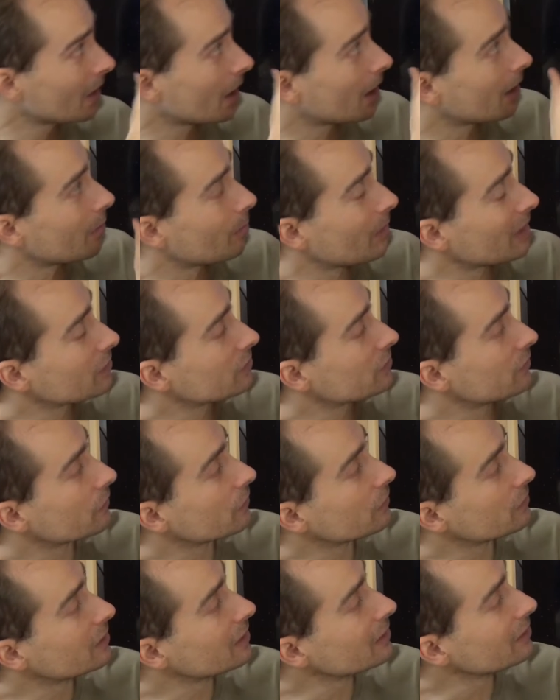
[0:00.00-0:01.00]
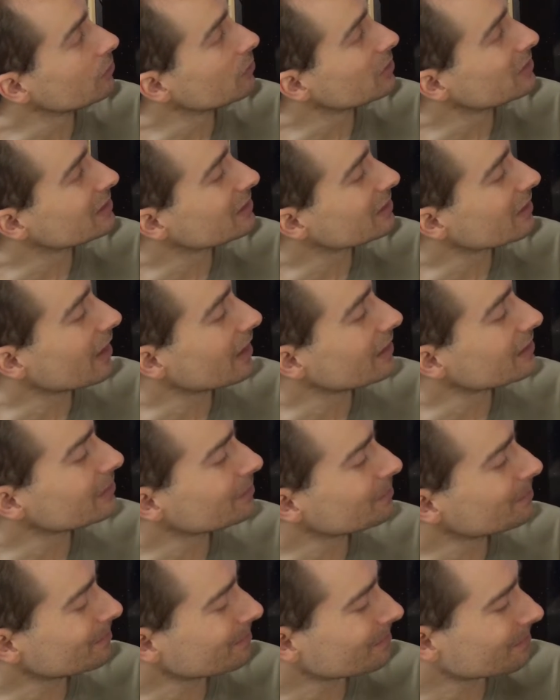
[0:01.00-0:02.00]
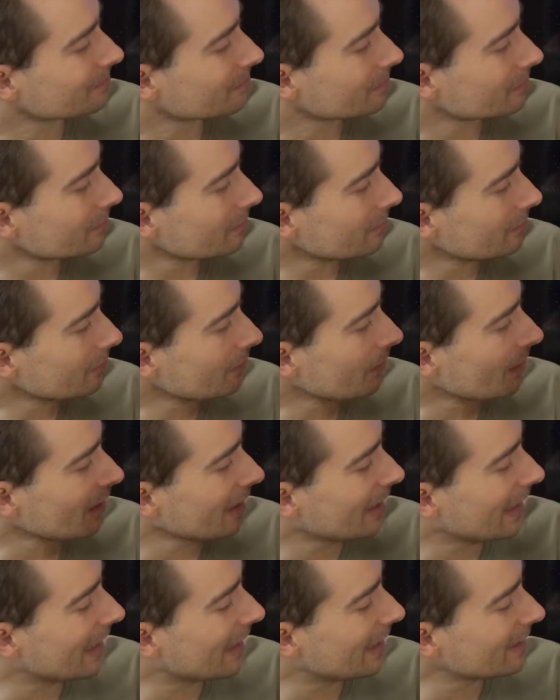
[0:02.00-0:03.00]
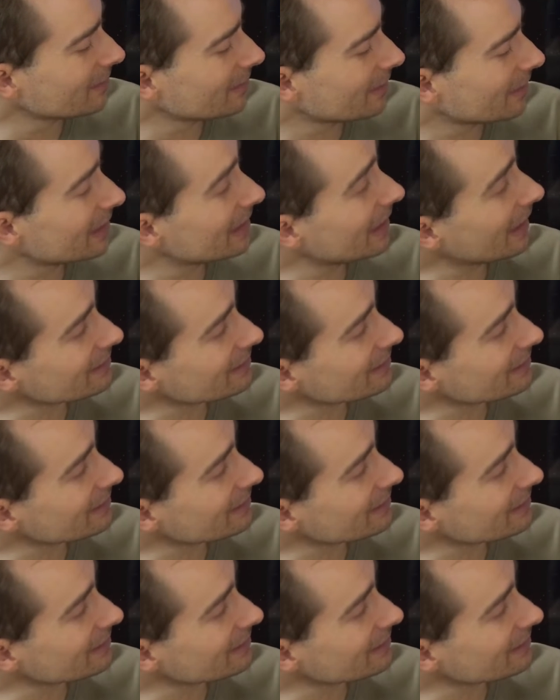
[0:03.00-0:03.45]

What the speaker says: Microsoft Continuum in this case. And